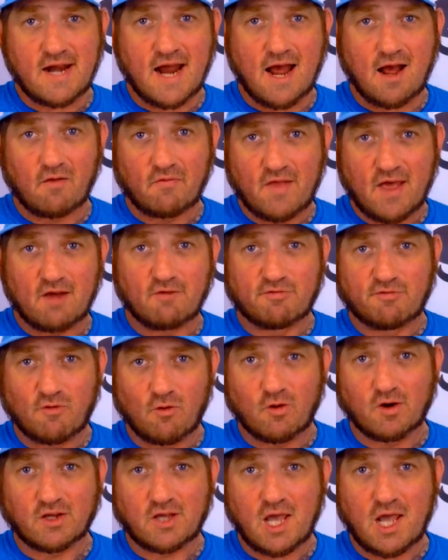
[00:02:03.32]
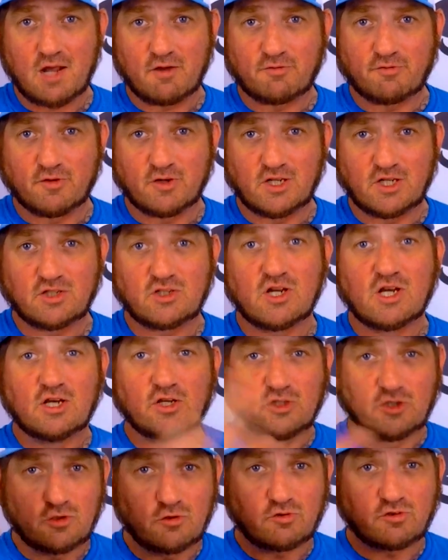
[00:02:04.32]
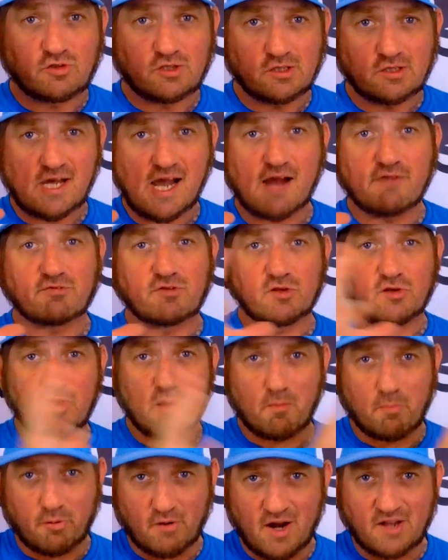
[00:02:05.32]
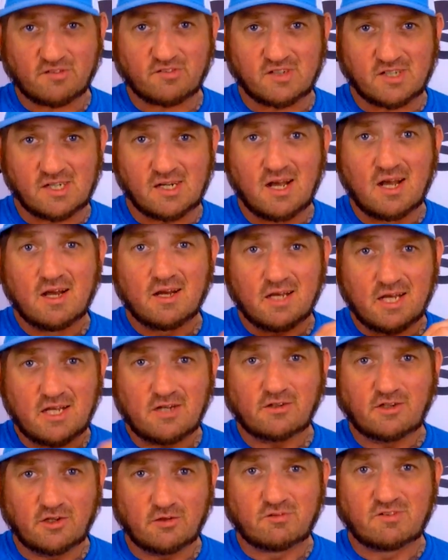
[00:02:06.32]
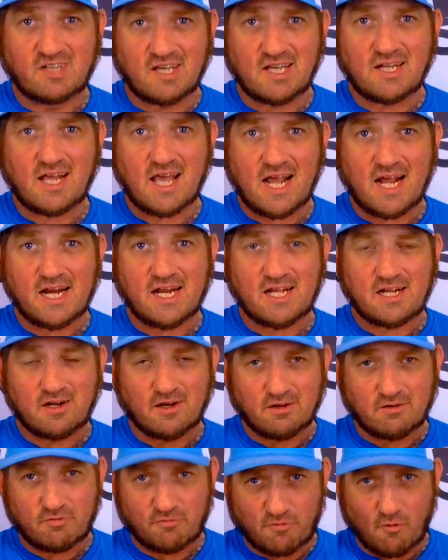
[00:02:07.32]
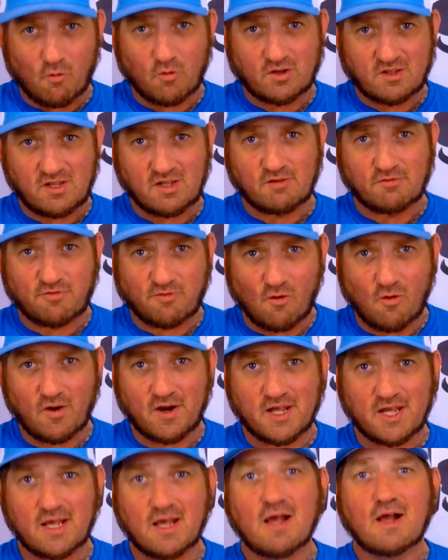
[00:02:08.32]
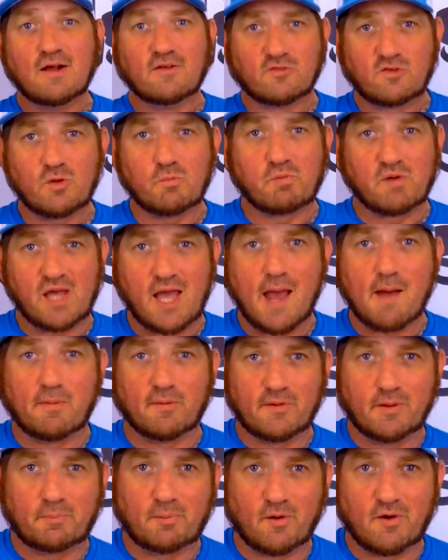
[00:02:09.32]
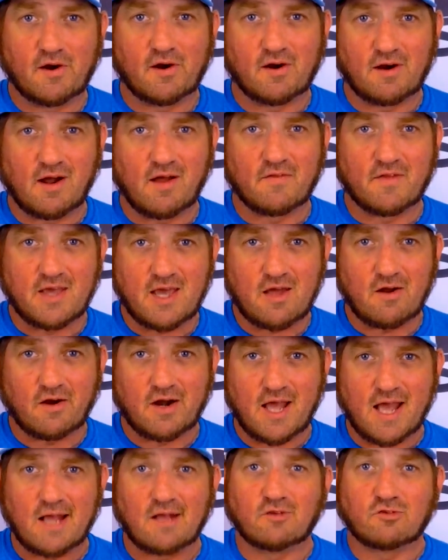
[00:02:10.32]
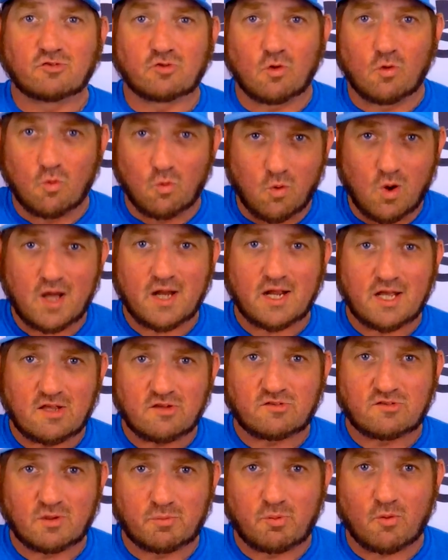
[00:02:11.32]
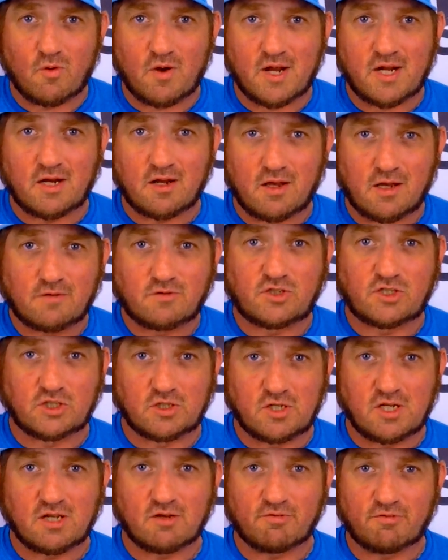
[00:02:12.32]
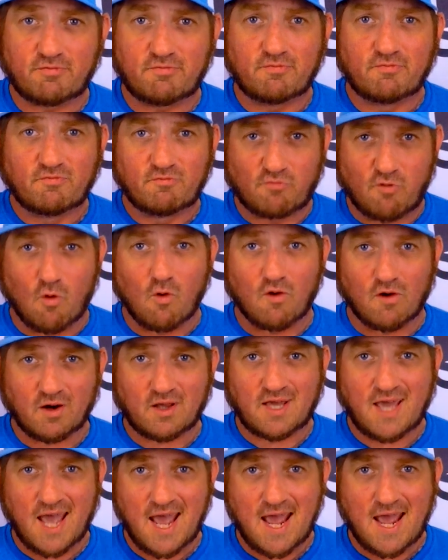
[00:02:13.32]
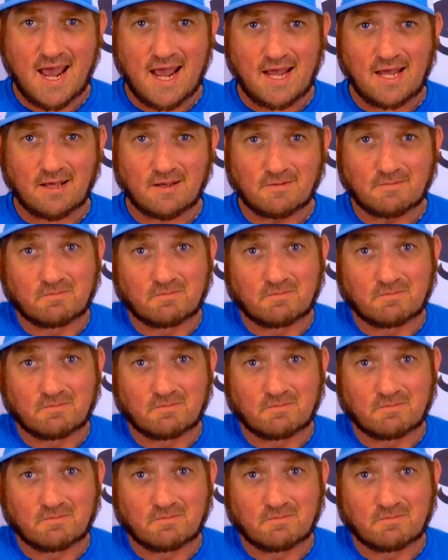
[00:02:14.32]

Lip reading: down that 4K footage, you still have to compress it and do 1080 or 1440 to be able to put it on the internet. So what is the point of shooting 4K?